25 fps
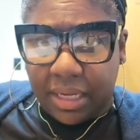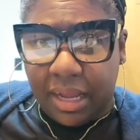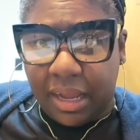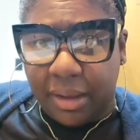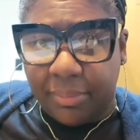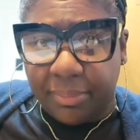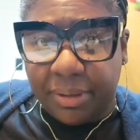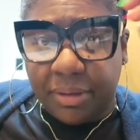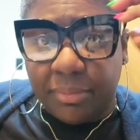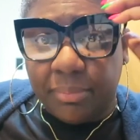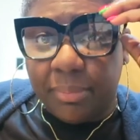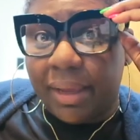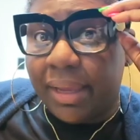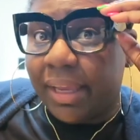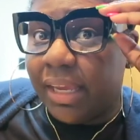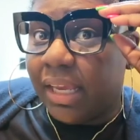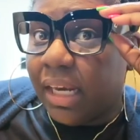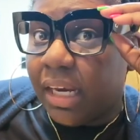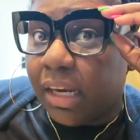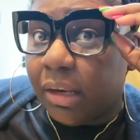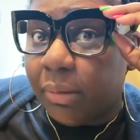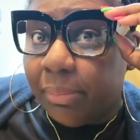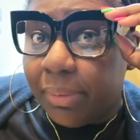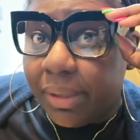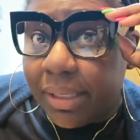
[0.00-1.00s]
I'm in my
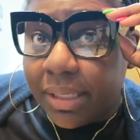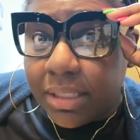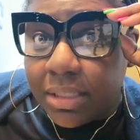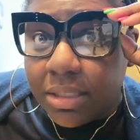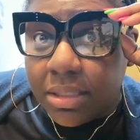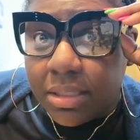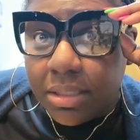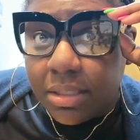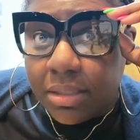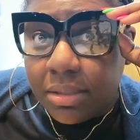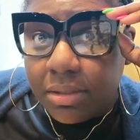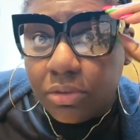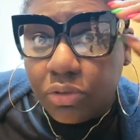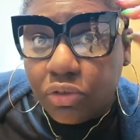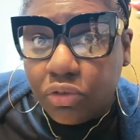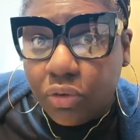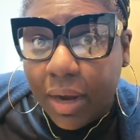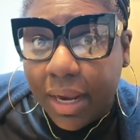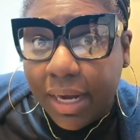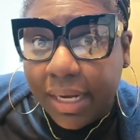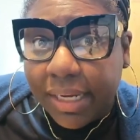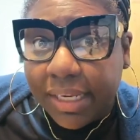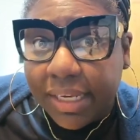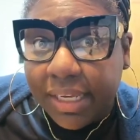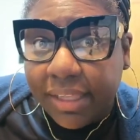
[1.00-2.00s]
element,
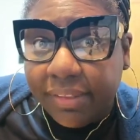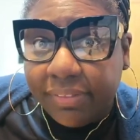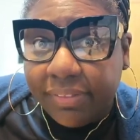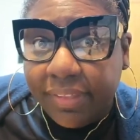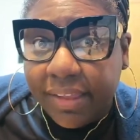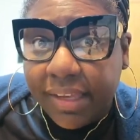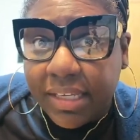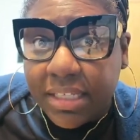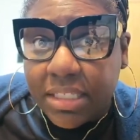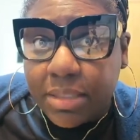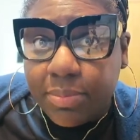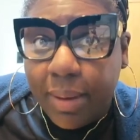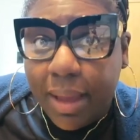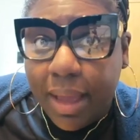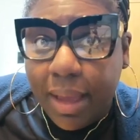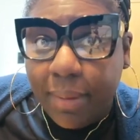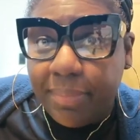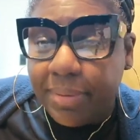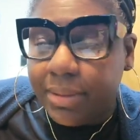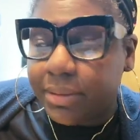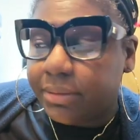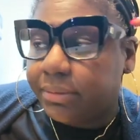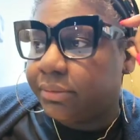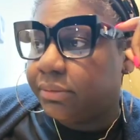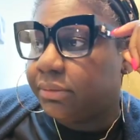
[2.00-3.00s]
trying to get things
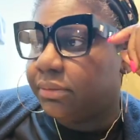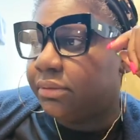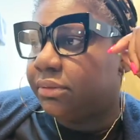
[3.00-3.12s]
popping.